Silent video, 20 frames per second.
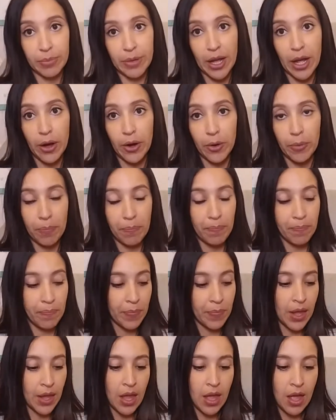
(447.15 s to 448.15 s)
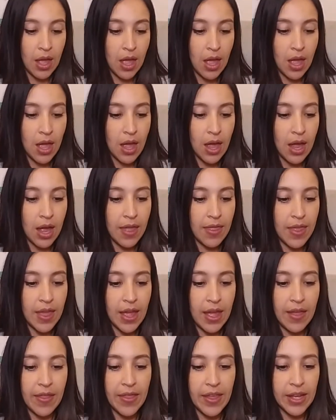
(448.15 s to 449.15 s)
at home. And
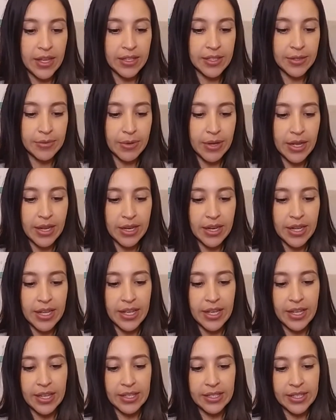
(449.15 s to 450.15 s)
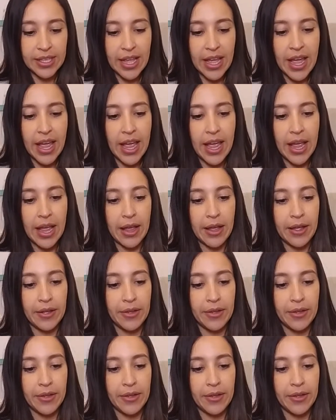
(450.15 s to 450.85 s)
then this one is a